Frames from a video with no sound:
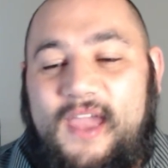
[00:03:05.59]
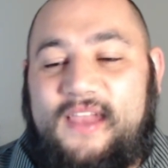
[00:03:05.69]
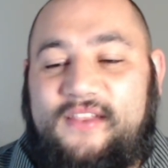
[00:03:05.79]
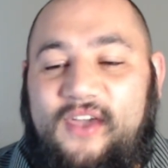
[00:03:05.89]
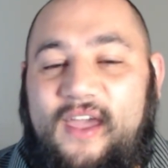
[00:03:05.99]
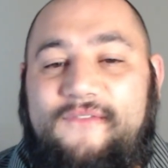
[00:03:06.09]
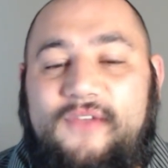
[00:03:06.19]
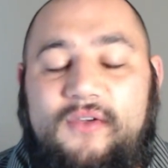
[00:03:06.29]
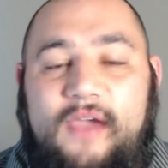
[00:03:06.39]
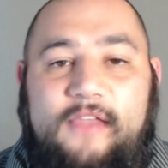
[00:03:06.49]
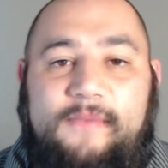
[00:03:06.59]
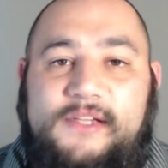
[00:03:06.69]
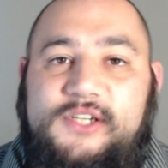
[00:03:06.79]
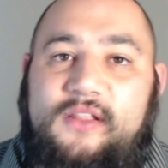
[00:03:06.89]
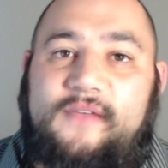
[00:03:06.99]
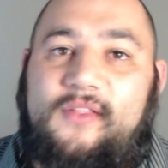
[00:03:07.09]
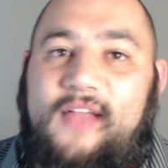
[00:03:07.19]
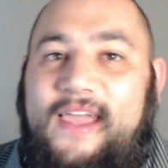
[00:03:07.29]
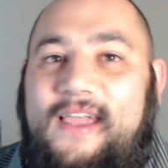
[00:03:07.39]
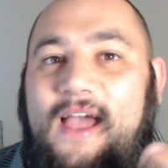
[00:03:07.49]
That's all I have for you guys. Make sure to leave a
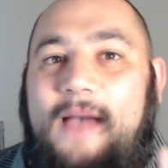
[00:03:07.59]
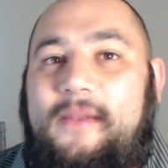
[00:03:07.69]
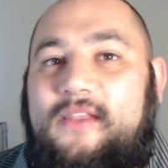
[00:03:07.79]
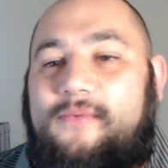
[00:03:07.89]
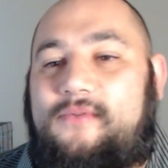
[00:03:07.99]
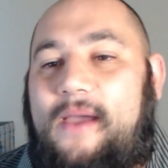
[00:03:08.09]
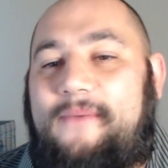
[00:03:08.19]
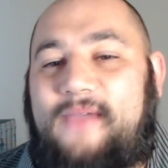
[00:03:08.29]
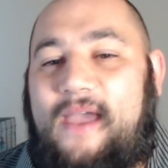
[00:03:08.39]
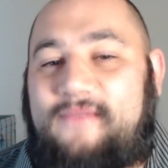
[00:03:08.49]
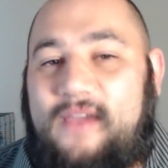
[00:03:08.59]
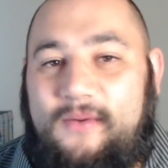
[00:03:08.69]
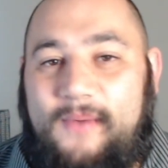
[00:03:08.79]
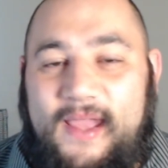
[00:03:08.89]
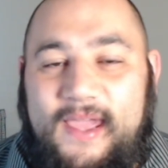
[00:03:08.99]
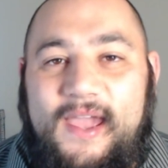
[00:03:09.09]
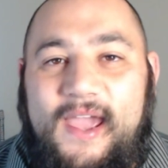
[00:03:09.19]
like, comment, subscribe if you have not already.